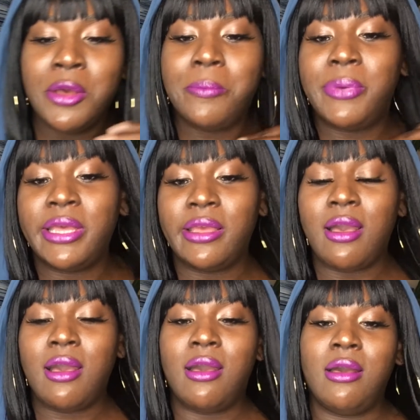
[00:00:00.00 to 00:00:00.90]
But
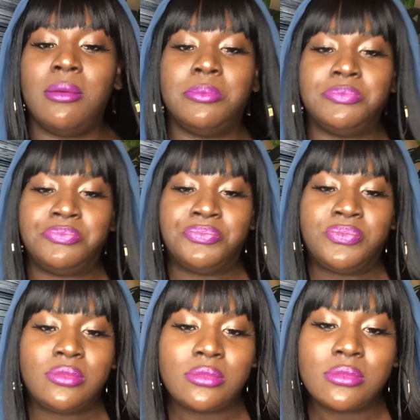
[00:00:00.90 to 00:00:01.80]
um
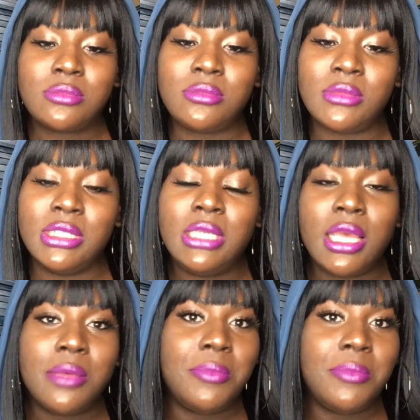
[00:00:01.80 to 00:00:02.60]
yeah,